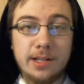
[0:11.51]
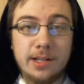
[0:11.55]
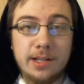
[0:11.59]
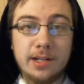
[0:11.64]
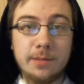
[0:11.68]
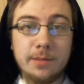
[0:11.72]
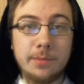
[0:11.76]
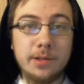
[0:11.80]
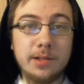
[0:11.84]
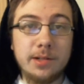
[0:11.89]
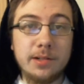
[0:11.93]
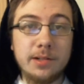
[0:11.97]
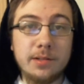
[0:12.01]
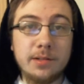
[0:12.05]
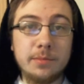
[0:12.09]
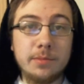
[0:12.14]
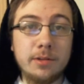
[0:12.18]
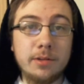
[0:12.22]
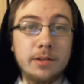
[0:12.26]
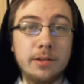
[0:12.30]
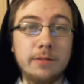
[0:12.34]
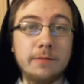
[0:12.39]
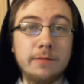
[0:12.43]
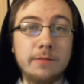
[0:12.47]
and I'm here to
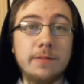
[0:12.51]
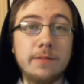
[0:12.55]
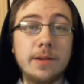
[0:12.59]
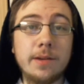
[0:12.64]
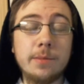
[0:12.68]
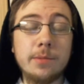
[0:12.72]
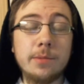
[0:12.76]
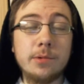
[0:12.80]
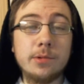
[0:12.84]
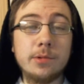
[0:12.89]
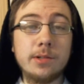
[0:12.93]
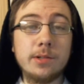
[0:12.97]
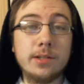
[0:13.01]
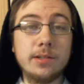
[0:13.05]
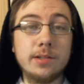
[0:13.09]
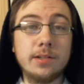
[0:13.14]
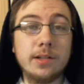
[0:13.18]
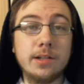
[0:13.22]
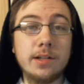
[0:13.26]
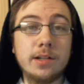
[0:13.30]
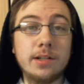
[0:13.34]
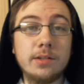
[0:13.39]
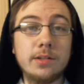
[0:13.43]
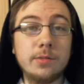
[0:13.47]
bring you February's
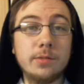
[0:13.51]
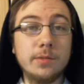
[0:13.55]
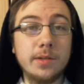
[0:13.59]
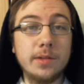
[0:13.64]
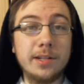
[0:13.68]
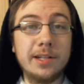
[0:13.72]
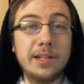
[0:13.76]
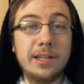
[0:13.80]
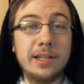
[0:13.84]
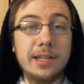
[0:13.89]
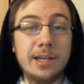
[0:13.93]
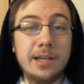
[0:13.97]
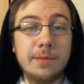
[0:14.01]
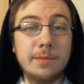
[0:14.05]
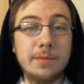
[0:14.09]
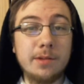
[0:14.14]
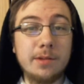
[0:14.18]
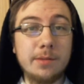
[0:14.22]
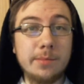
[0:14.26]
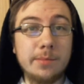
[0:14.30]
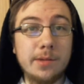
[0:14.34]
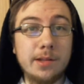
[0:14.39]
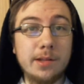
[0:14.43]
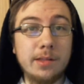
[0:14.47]
underrated game of
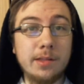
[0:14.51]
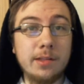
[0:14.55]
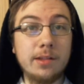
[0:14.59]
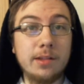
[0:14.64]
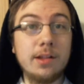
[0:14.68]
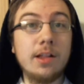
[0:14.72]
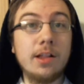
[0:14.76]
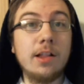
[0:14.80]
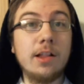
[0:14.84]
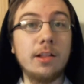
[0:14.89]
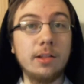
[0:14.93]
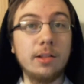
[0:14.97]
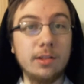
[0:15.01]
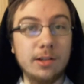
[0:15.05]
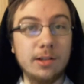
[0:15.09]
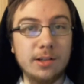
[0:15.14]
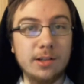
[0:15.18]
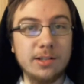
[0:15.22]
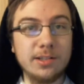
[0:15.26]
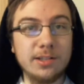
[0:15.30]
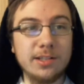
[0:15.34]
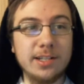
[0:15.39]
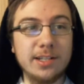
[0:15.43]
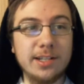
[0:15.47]
the month,
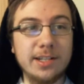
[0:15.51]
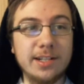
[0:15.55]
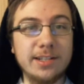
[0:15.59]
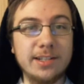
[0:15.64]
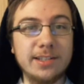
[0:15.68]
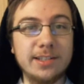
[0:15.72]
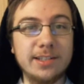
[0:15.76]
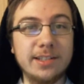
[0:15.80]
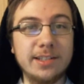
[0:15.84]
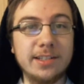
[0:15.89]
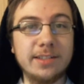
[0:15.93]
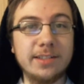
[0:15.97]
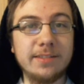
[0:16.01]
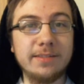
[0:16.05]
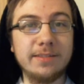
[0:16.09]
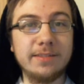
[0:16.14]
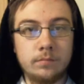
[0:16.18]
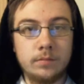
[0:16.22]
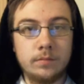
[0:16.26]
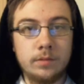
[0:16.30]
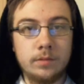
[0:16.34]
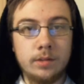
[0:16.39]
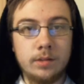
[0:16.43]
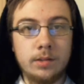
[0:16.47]
Lost Odyssey.
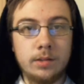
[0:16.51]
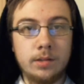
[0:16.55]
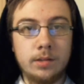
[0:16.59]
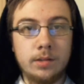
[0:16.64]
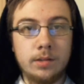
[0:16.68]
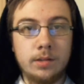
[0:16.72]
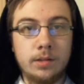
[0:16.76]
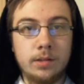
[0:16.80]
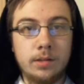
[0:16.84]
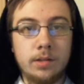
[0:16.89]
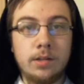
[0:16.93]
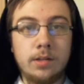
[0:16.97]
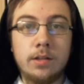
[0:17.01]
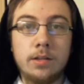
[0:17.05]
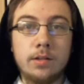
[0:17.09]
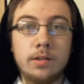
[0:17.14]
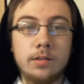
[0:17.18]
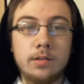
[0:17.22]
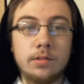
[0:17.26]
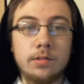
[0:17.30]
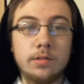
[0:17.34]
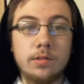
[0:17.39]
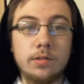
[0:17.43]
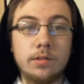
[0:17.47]

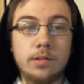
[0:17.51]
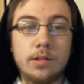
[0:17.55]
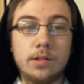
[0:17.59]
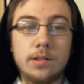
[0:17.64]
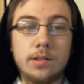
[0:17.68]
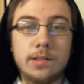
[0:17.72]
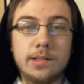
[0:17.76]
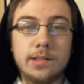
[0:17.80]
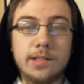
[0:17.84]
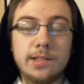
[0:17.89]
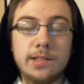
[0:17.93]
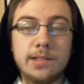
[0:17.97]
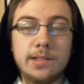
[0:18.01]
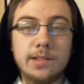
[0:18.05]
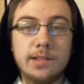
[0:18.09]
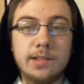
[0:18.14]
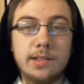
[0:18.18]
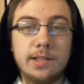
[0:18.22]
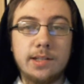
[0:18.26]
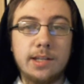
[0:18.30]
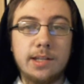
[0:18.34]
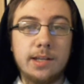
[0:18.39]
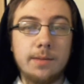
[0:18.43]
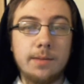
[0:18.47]
So Lost
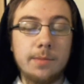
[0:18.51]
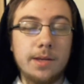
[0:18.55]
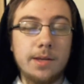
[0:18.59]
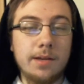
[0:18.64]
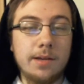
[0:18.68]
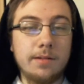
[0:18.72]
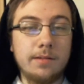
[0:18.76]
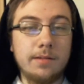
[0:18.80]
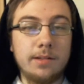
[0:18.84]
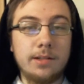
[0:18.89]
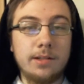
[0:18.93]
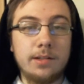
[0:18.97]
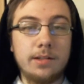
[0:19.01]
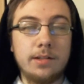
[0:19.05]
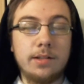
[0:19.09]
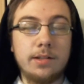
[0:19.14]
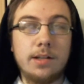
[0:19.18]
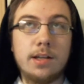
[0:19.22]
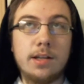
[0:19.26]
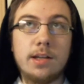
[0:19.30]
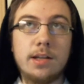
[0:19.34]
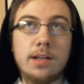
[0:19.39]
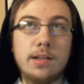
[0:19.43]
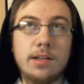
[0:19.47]
Odyssey came out in
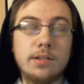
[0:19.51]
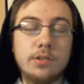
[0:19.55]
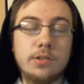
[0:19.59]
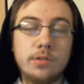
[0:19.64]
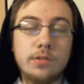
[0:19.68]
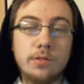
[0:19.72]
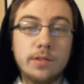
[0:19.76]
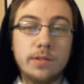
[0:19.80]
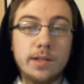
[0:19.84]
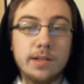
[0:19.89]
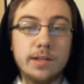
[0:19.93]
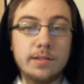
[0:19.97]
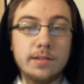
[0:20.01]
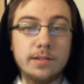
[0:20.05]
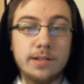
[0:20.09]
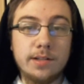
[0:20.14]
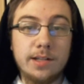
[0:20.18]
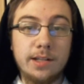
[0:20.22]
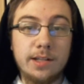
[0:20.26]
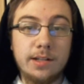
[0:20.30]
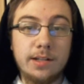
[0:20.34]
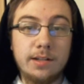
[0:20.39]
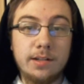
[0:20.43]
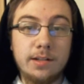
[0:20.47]

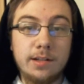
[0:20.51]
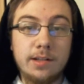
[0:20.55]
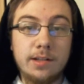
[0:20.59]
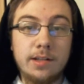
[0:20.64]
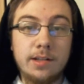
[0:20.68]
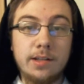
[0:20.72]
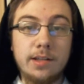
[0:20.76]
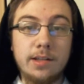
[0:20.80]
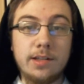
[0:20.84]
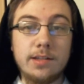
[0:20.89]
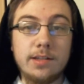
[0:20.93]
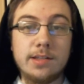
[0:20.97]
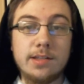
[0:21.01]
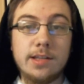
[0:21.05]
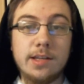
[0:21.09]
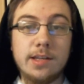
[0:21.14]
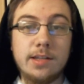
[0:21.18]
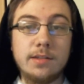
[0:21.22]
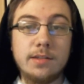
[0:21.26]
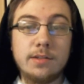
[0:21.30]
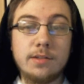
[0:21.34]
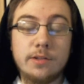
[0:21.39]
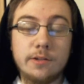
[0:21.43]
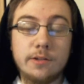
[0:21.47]
2008. It's a
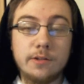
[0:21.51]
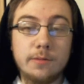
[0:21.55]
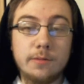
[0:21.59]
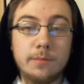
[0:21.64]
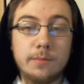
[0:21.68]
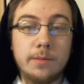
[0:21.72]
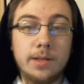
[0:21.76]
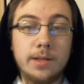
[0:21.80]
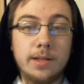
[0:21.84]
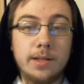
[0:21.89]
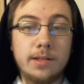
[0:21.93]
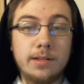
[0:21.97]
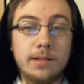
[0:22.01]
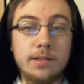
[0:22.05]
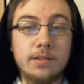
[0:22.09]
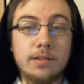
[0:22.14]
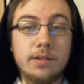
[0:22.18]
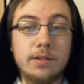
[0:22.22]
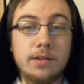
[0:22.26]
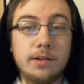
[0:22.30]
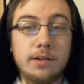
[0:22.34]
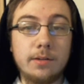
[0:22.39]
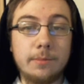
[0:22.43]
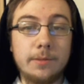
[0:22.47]
turn-based
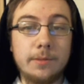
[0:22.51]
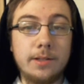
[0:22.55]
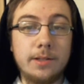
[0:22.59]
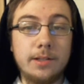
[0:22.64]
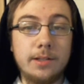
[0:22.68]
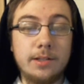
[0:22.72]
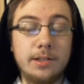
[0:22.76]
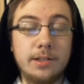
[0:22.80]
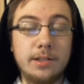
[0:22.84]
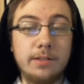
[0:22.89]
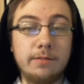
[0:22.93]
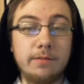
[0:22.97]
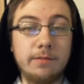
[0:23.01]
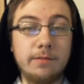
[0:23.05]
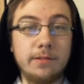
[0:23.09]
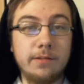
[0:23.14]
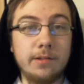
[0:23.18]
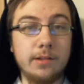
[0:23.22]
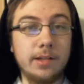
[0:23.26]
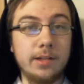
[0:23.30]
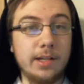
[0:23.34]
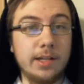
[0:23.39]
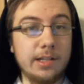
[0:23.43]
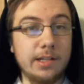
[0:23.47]
RPG for
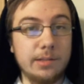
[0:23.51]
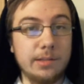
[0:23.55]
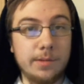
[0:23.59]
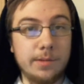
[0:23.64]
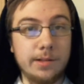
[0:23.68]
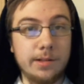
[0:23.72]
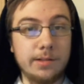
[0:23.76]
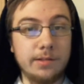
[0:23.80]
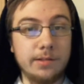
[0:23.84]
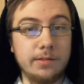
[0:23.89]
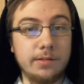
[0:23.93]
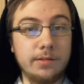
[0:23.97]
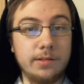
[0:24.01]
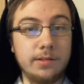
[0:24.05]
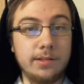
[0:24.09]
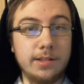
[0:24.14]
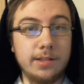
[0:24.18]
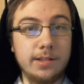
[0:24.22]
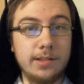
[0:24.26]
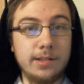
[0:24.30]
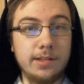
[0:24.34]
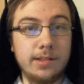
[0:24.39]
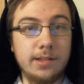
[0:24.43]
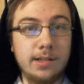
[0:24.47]
the Xbox
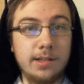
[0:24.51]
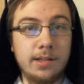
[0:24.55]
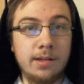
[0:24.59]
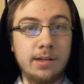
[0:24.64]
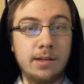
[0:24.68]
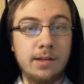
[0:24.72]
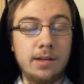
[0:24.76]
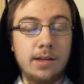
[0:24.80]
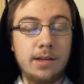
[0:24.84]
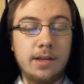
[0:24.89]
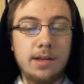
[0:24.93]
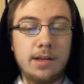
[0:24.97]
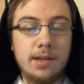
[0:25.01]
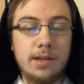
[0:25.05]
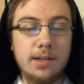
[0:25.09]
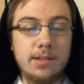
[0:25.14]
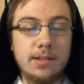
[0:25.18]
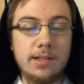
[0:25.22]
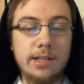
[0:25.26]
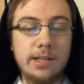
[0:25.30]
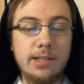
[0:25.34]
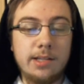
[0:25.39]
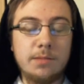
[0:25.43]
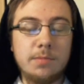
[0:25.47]
360. It
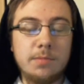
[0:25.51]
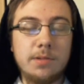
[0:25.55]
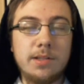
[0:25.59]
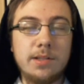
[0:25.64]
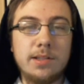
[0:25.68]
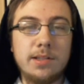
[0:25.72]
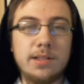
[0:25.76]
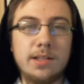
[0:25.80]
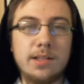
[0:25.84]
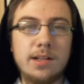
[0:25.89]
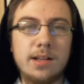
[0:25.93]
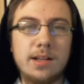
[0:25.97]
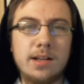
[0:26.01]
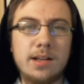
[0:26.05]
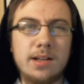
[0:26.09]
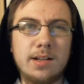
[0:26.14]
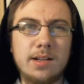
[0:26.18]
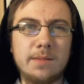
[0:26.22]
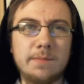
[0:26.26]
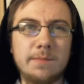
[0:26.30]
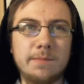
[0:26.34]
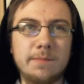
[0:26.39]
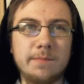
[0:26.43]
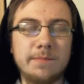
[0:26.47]
takes place in,
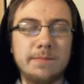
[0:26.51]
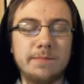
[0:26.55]
I